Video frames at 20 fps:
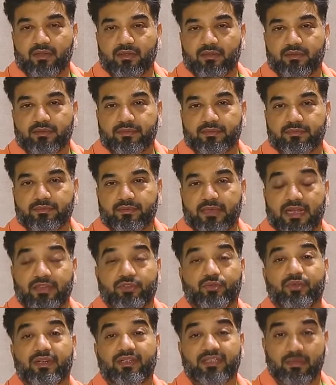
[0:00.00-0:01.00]
uh,
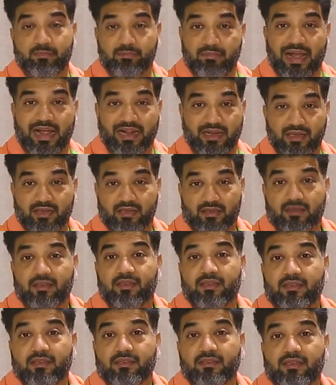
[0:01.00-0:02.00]
as soon as i'm back
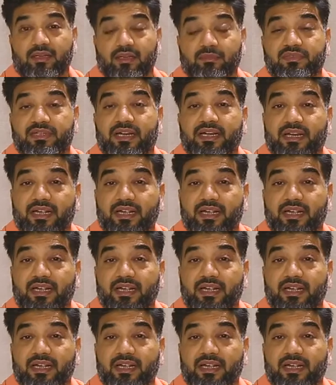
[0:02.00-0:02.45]
i'm